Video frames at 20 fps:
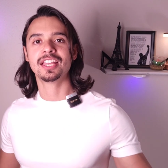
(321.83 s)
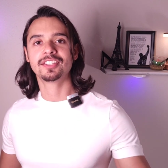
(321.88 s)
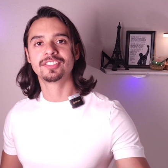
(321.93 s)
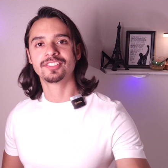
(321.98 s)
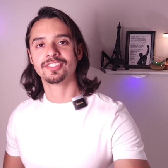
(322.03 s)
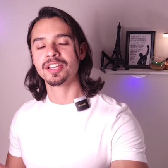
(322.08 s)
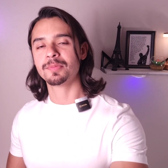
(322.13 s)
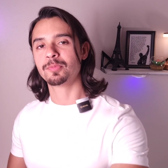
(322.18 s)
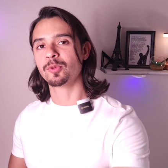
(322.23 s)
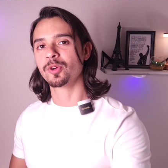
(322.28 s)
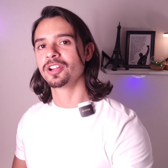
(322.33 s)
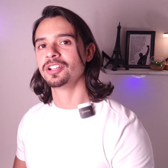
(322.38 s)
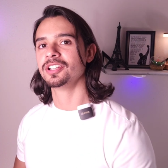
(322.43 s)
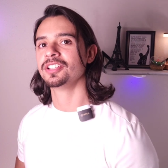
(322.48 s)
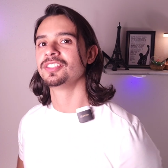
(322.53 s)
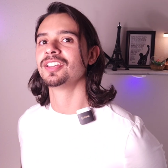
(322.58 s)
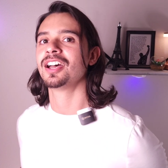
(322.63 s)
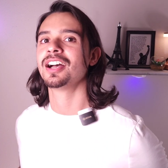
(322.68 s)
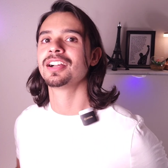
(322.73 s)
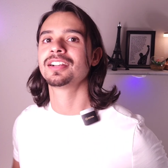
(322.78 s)
Next up, we're
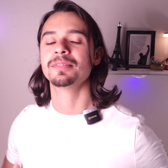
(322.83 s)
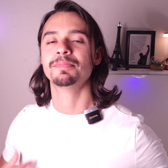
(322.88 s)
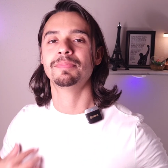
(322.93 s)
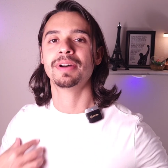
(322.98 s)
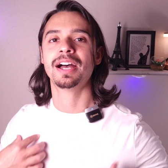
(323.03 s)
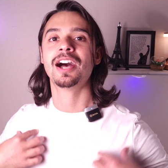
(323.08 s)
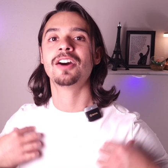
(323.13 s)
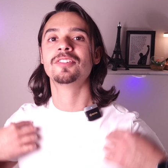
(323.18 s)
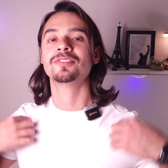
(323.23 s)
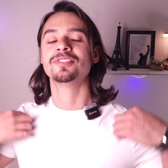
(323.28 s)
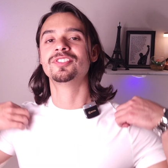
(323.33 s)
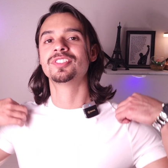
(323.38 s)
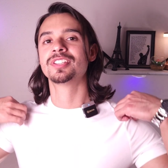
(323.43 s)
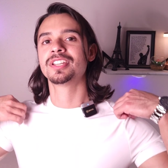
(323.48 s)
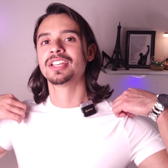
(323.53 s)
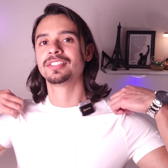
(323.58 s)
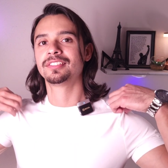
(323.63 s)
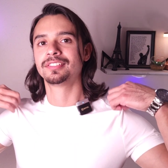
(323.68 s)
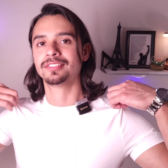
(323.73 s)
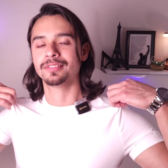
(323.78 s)
gonna talk about
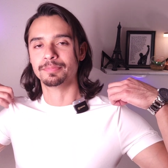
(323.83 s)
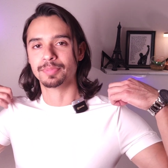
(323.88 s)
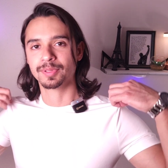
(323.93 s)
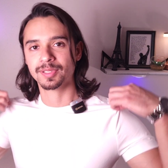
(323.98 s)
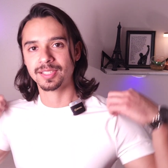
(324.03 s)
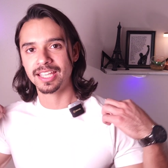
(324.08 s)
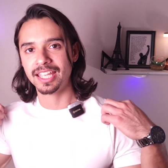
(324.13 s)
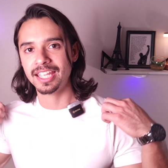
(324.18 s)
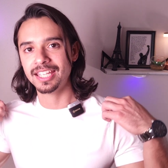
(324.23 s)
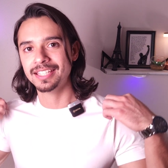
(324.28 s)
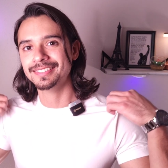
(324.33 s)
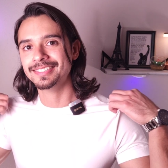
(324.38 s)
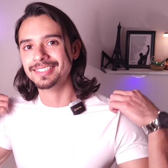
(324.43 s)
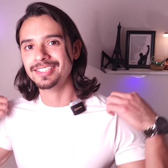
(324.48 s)
just a plain